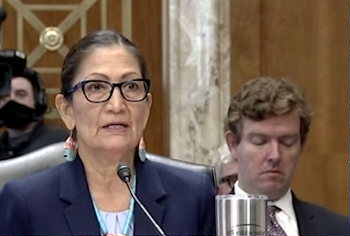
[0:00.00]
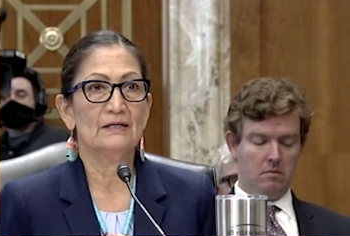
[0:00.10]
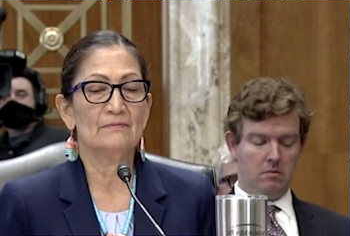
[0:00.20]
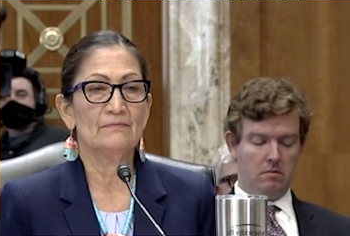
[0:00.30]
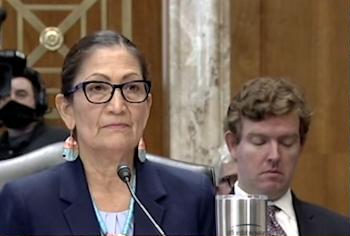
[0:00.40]

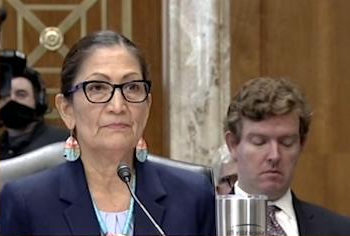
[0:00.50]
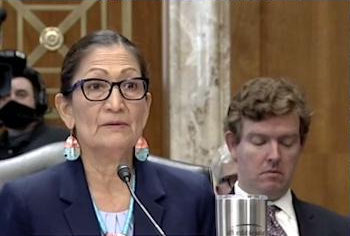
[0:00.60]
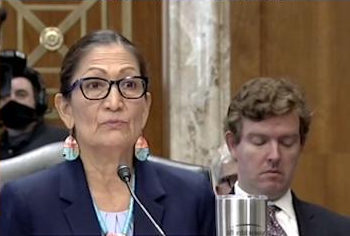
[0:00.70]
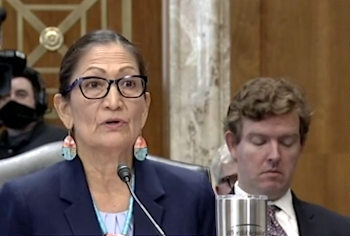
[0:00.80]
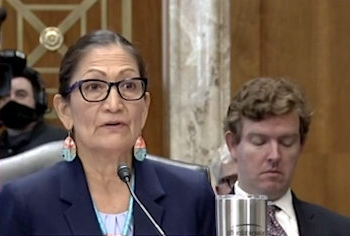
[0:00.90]
Speaker 1: um,
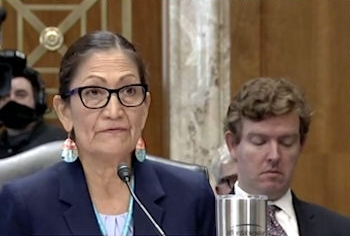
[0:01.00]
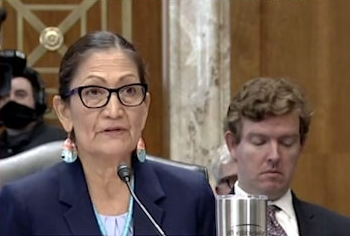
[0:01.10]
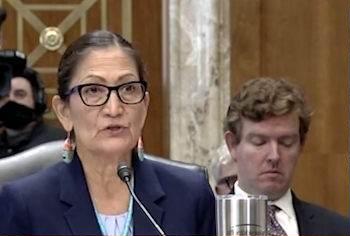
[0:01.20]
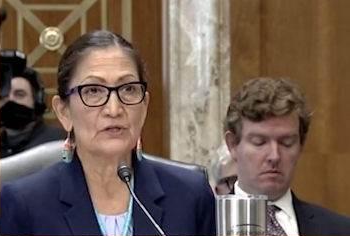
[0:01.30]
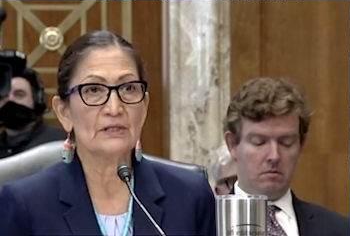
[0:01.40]
be more
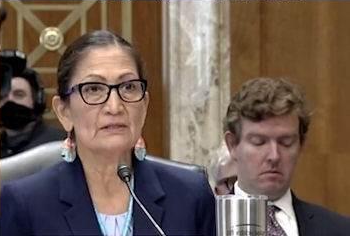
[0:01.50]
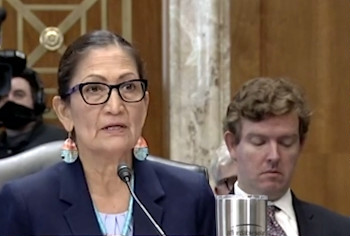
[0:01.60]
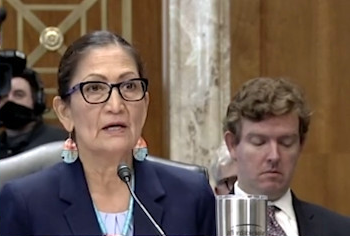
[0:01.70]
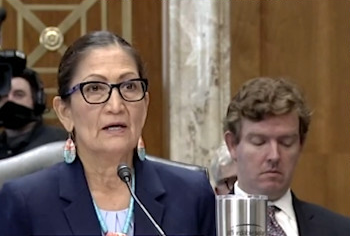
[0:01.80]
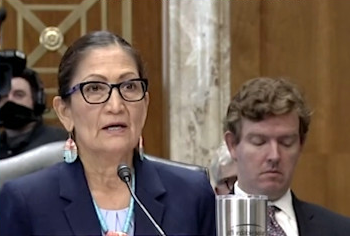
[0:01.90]

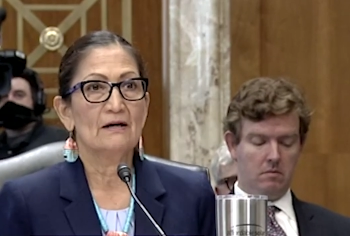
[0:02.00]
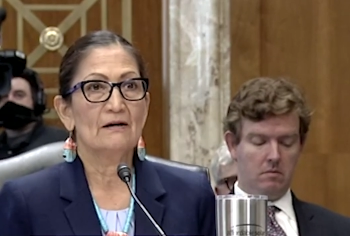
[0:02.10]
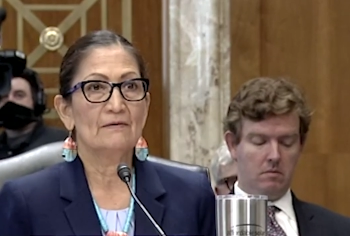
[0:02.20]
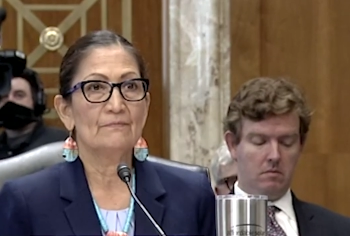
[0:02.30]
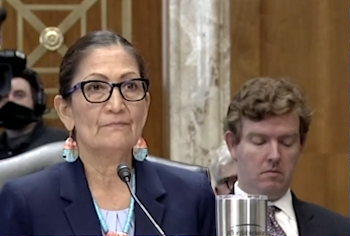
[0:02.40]
efficient.
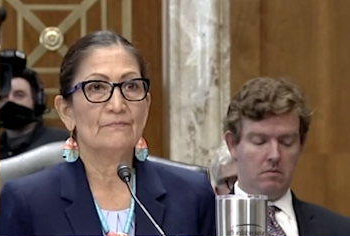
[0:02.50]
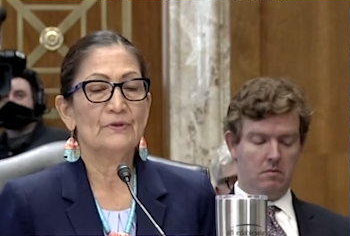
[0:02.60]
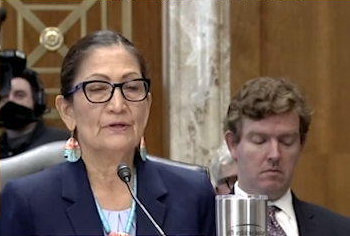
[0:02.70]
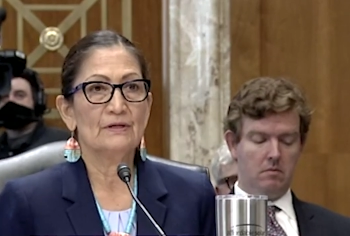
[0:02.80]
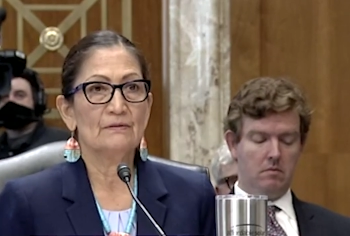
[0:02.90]
Um,
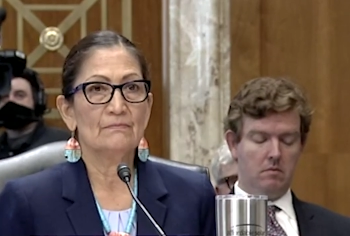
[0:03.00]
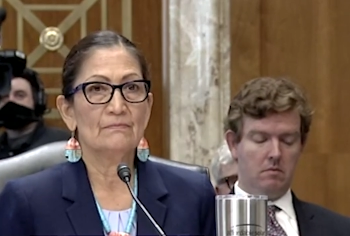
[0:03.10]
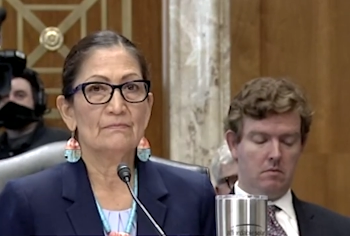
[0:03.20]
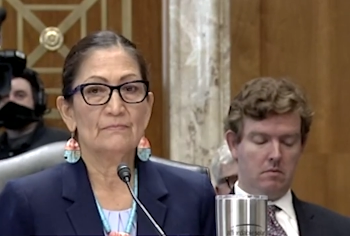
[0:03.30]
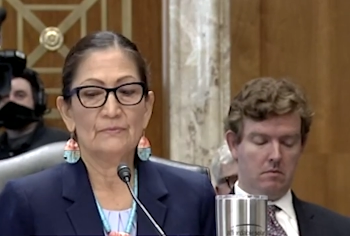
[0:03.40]
the
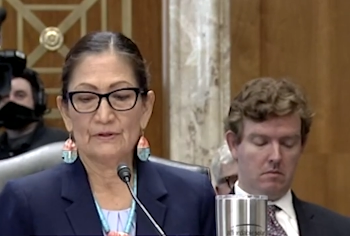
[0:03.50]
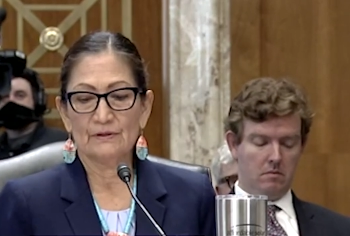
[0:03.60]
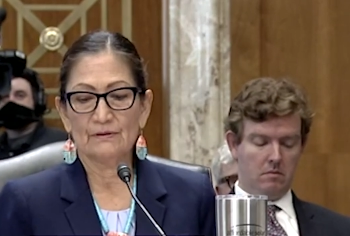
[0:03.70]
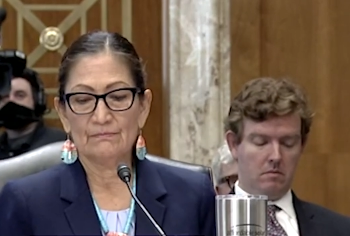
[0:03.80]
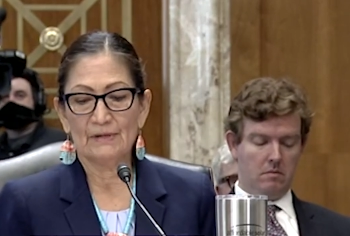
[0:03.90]

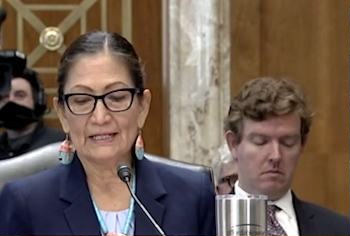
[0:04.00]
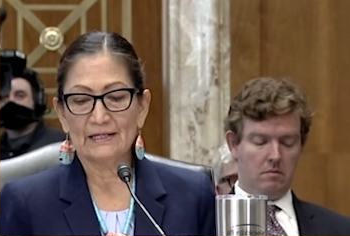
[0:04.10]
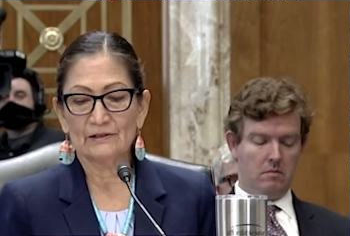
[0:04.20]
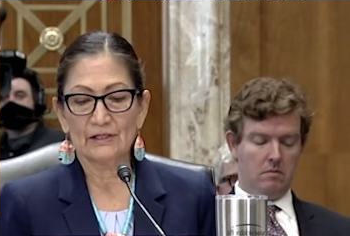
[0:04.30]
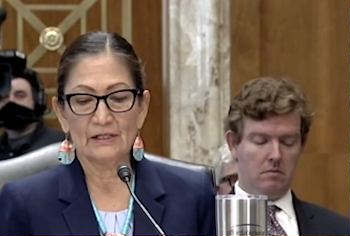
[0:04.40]
the
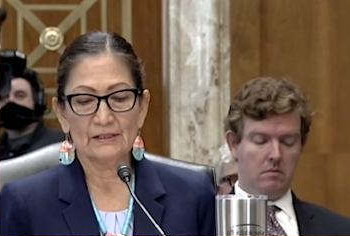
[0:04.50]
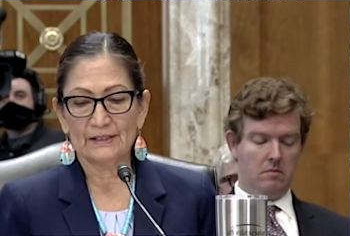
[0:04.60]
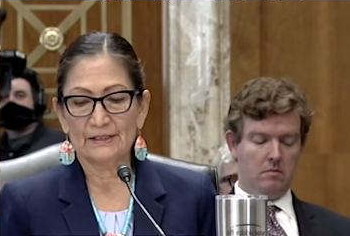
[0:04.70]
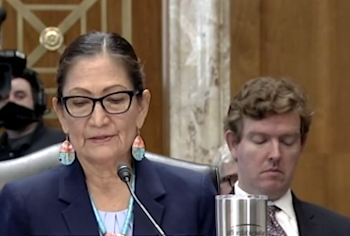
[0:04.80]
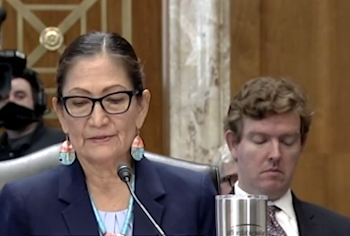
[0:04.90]
mining law
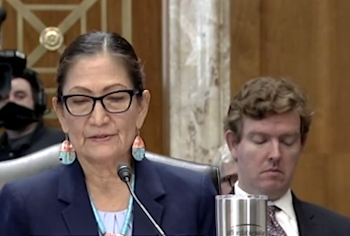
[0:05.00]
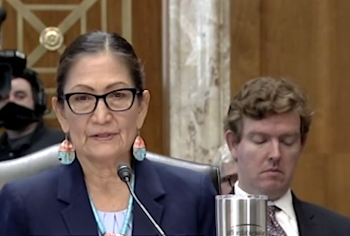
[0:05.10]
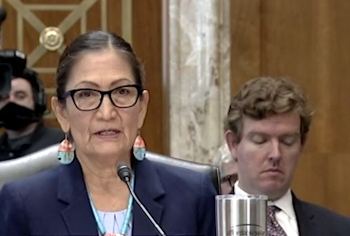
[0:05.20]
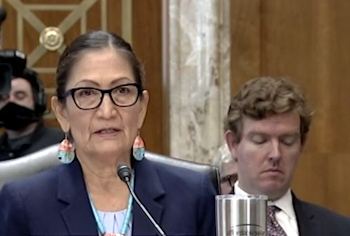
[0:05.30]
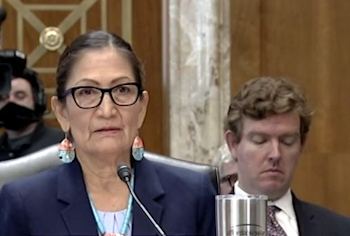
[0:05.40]
is
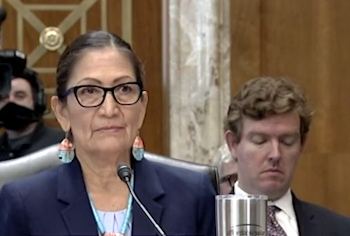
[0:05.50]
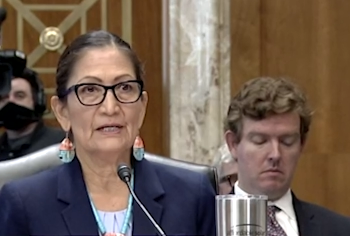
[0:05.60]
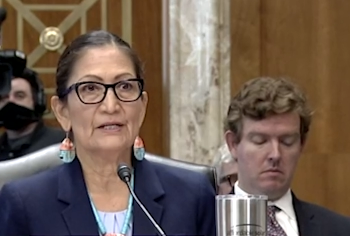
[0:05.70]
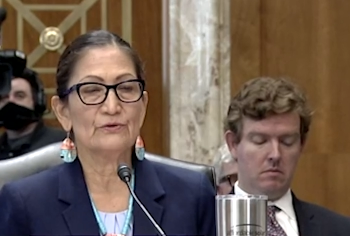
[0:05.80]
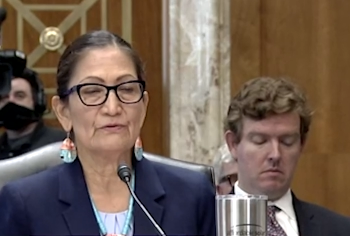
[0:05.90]
um,
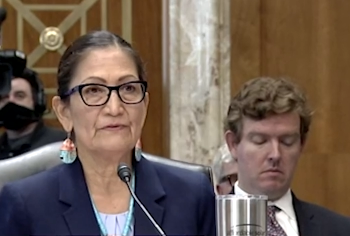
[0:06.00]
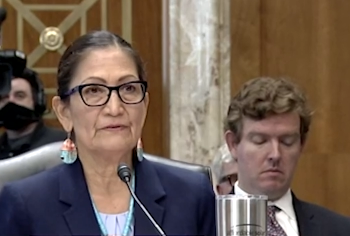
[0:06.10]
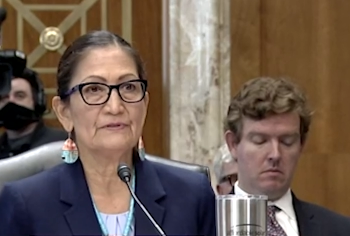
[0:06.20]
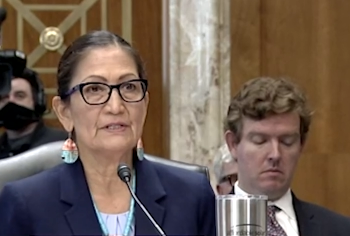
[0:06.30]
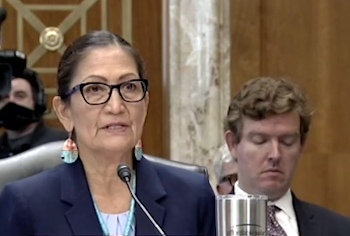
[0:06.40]

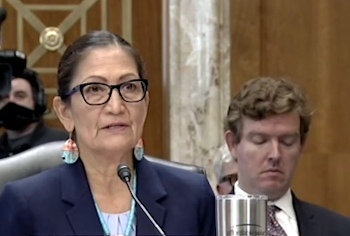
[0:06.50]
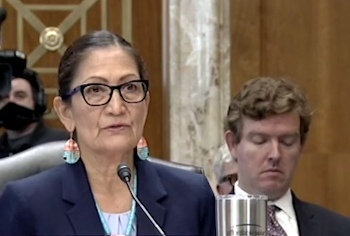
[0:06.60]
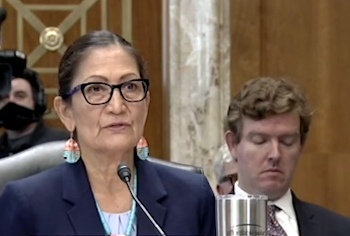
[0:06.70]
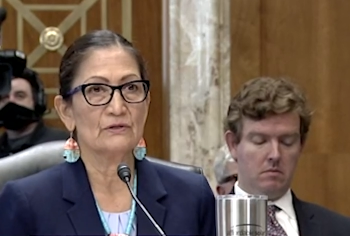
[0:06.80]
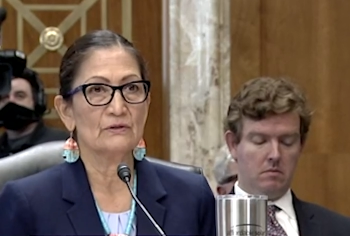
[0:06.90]
150
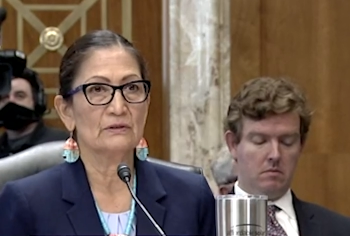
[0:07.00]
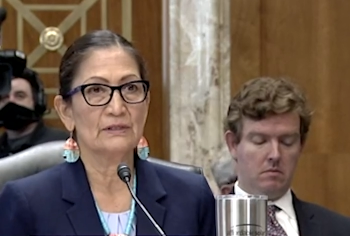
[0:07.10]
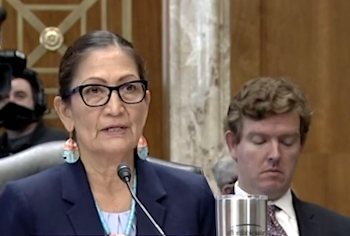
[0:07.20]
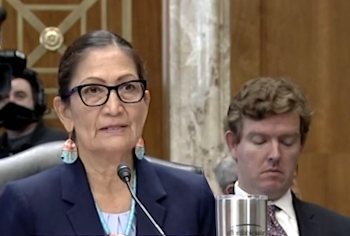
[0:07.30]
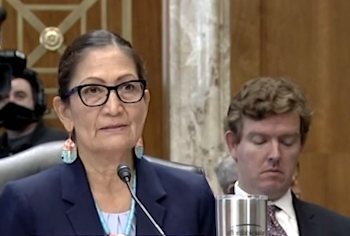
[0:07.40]
years old,
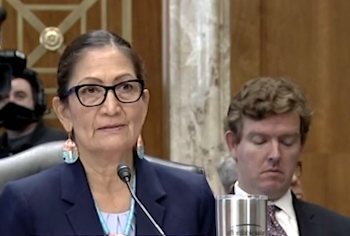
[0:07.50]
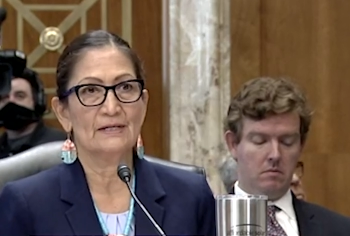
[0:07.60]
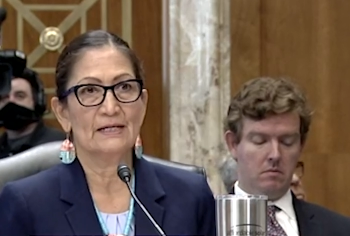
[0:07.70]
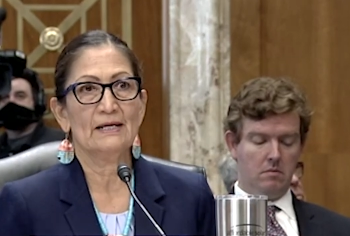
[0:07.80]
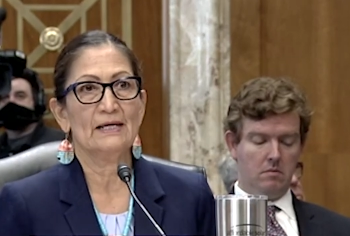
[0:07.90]
has
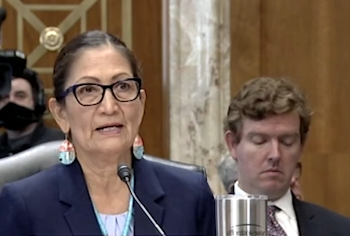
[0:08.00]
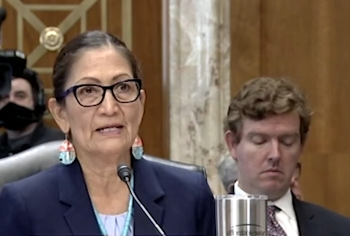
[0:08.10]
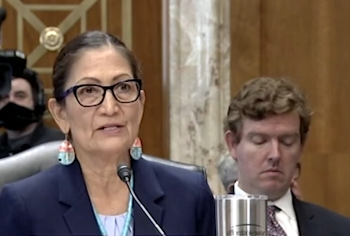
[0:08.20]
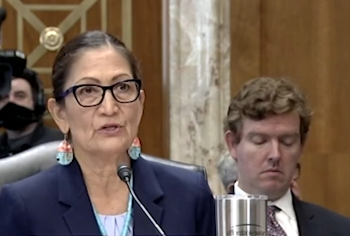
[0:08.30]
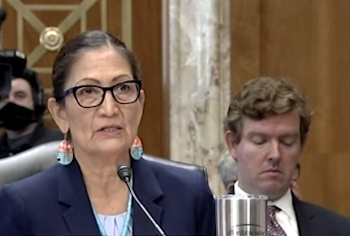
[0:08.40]
not had
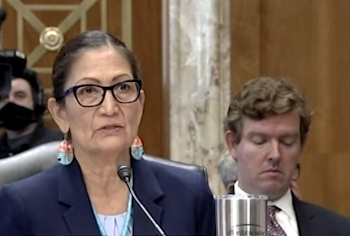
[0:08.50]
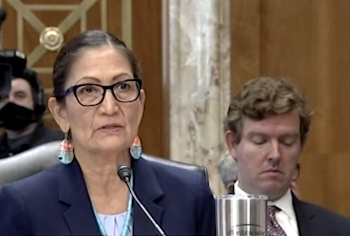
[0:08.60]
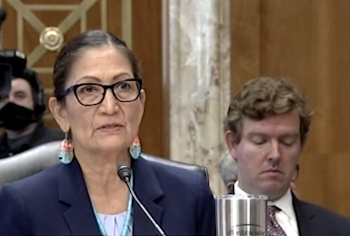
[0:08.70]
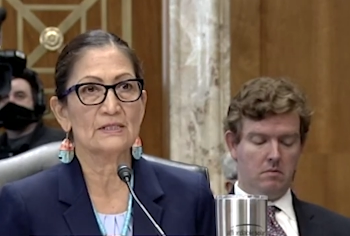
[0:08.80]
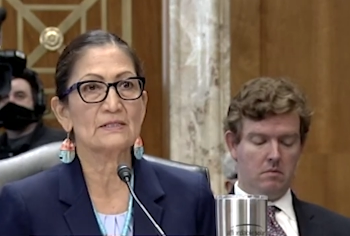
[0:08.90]
any
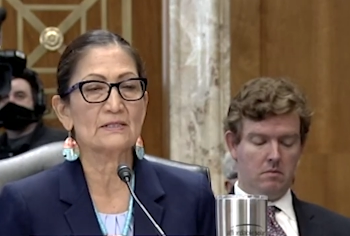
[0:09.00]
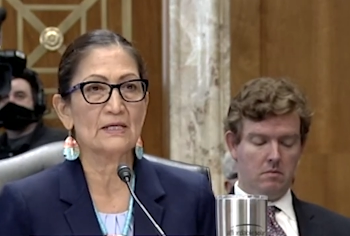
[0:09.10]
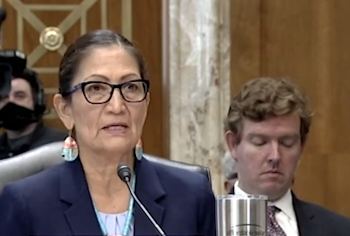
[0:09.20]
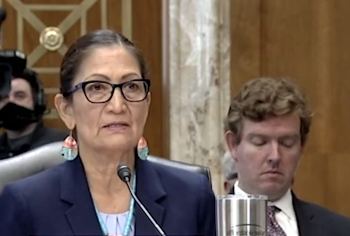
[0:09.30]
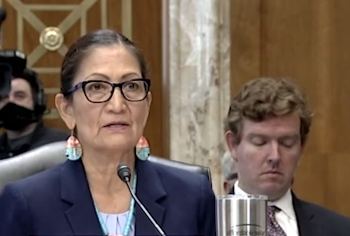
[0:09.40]
changes since
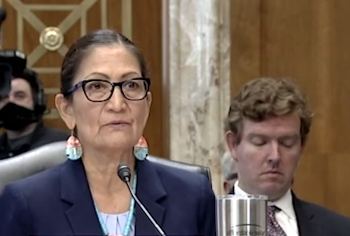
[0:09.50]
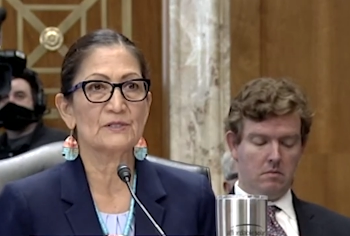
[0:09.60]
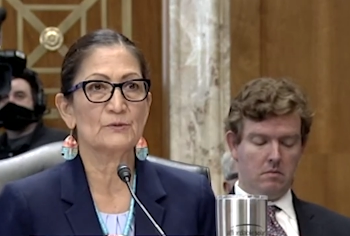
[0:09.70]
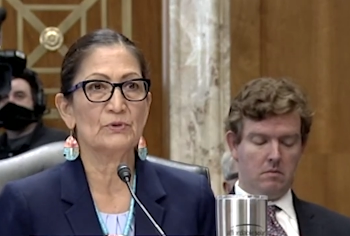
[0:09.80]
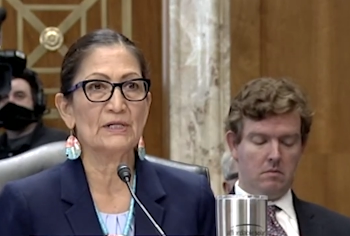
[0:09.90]
then, so
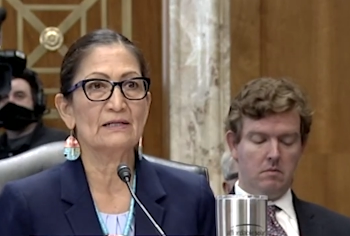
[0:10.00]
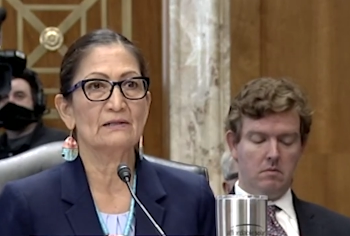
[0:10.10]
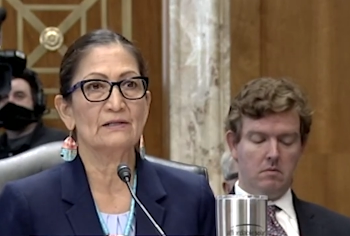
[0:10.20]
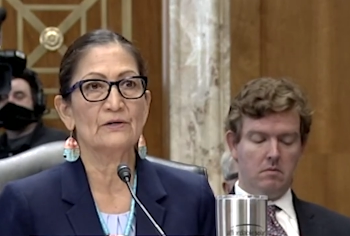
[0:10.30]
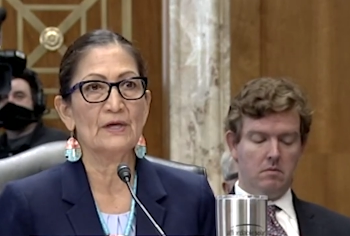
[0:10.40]
it's pretty
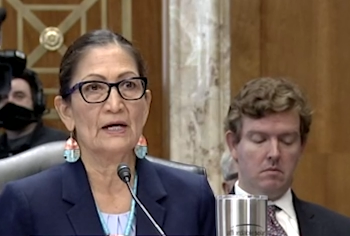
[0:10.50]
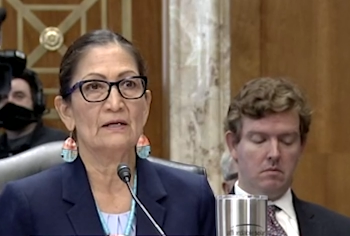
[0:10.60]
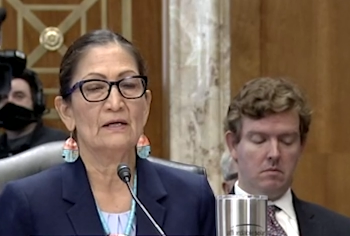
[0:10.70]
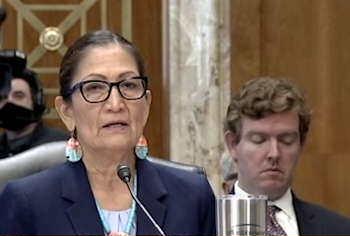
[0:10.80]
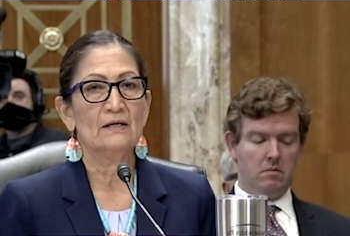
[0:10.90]
clear that